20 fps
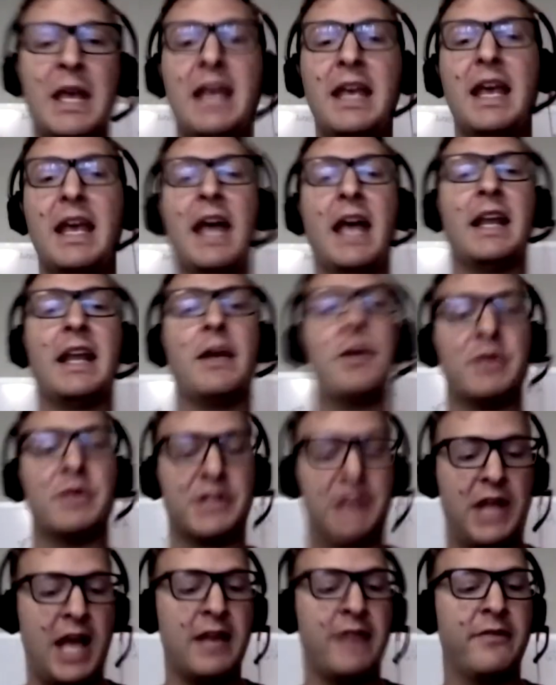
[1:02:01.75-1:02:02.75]
and it was
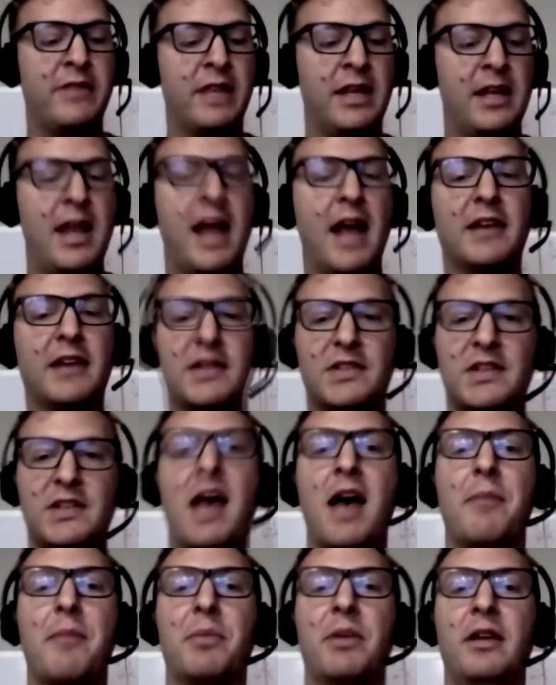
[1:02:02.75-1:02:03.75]
kind of the next
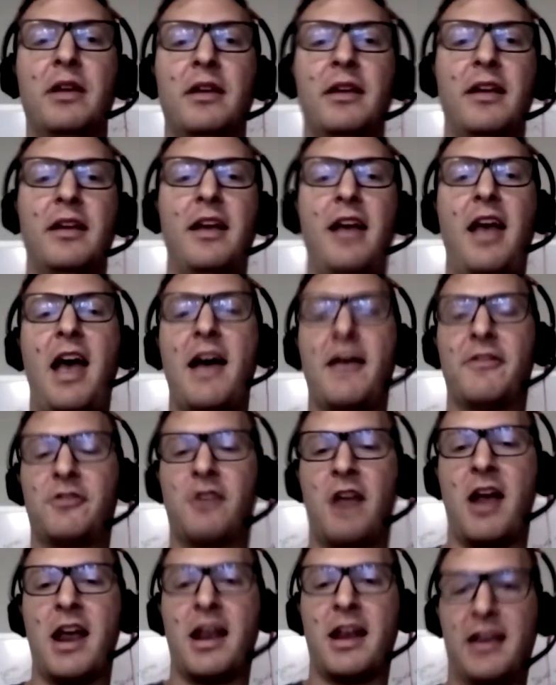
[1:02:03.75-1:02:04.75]
step after
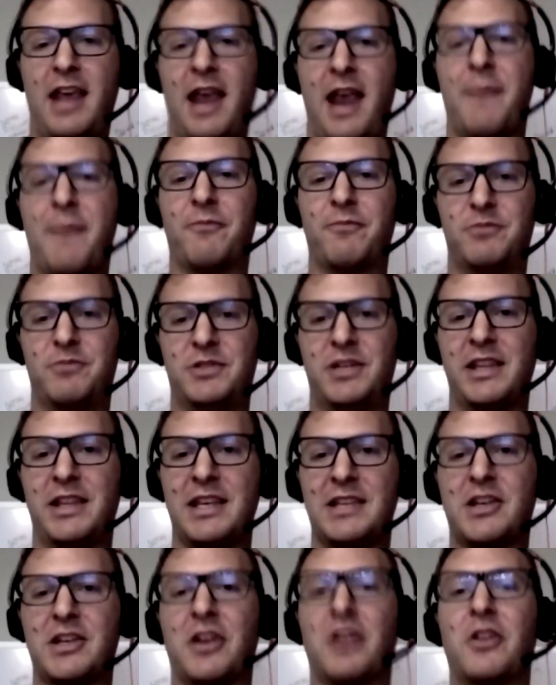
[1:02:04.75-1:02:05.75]
I came to
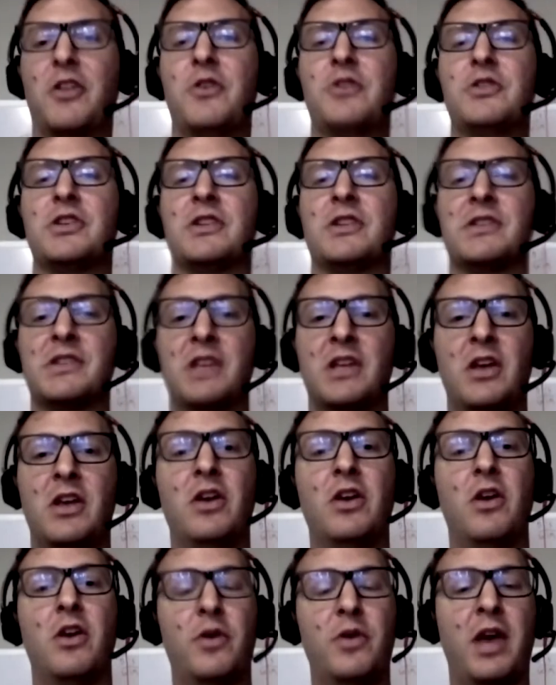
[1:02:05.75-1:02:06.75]
these conclusions.
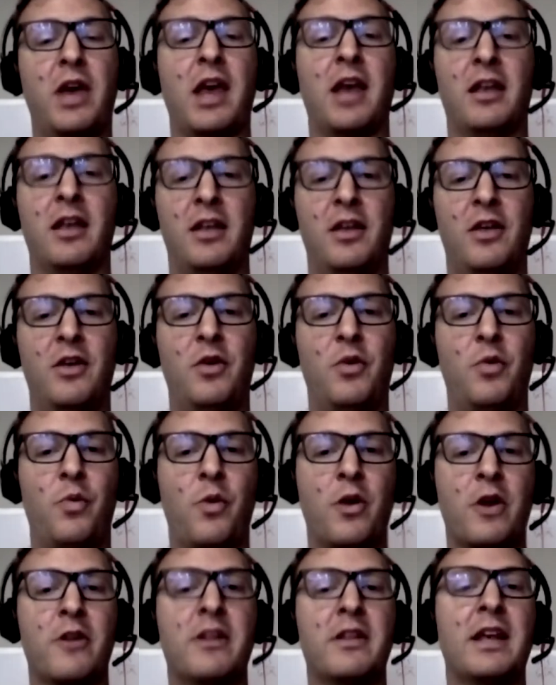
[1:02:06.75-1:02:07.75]
Okay,
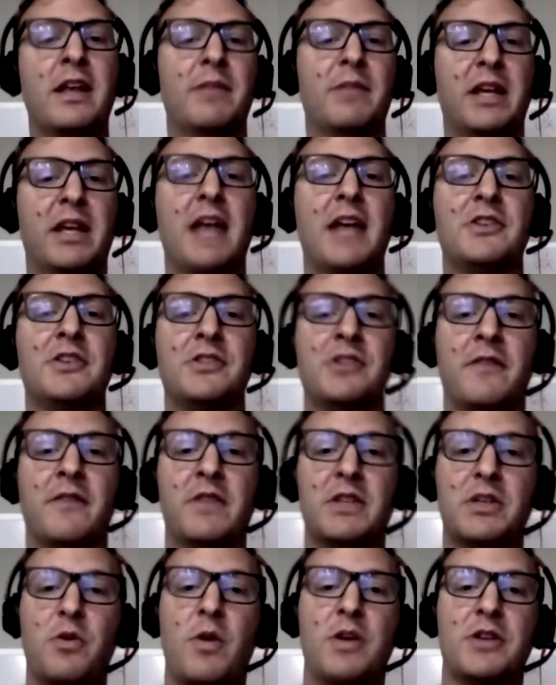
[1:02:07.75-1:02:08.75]
what are the implications of
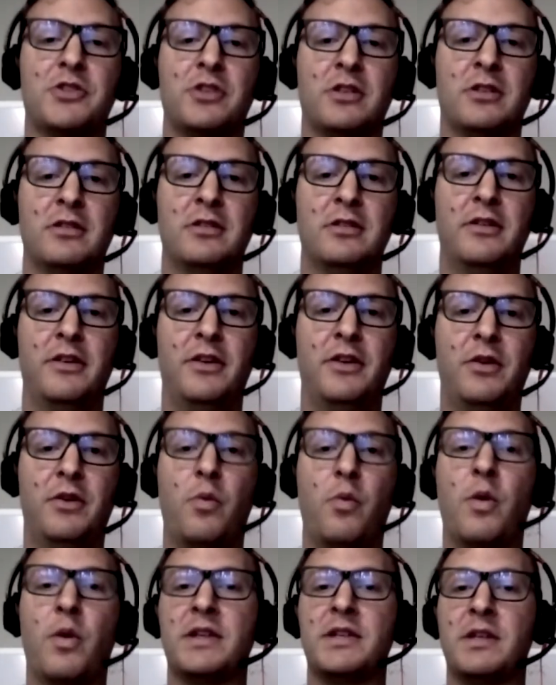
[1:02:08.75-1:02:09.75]
this question?
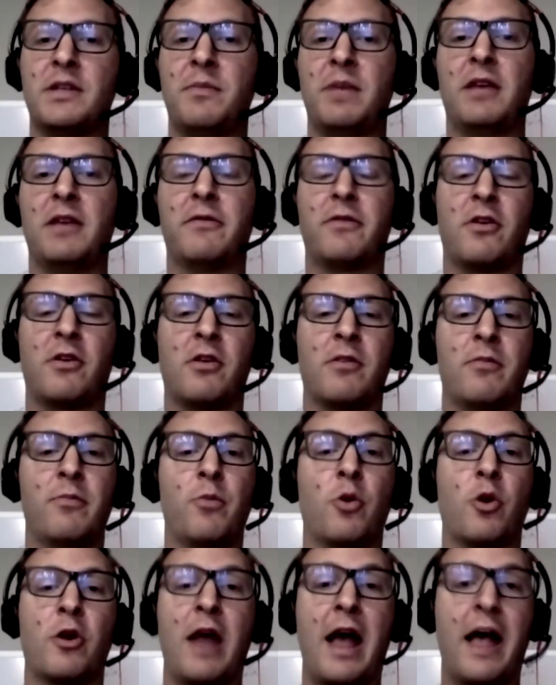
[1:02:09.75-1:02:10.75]
What does it mean for
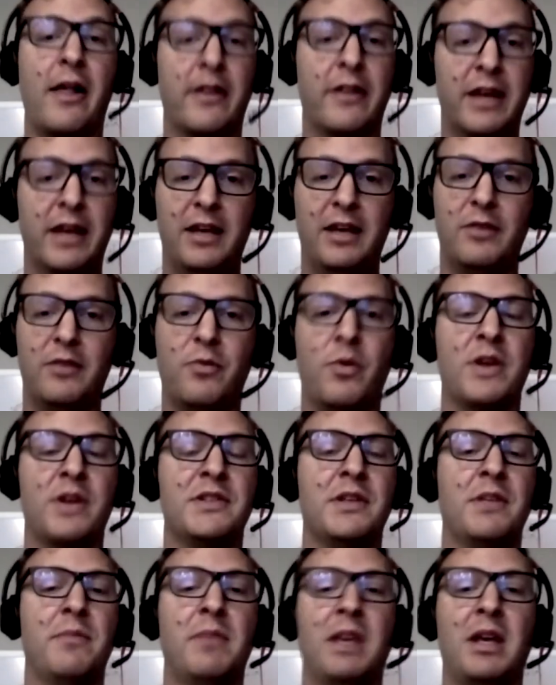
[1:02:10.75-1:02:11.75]
morality? What
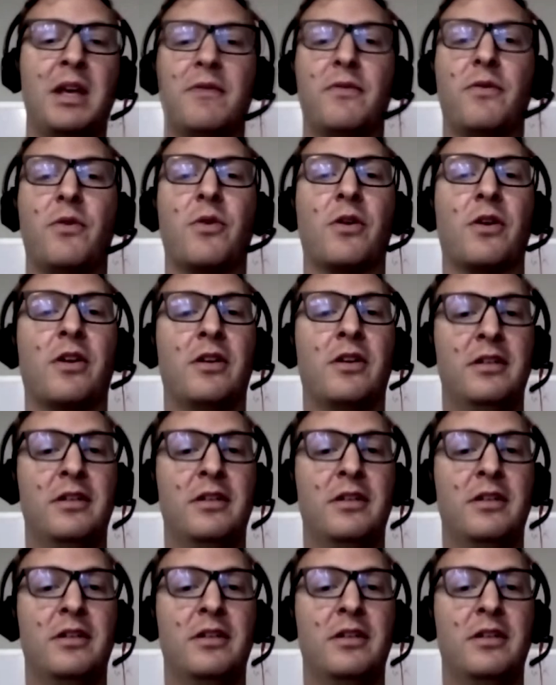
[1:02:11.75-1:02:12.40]
does it mean for,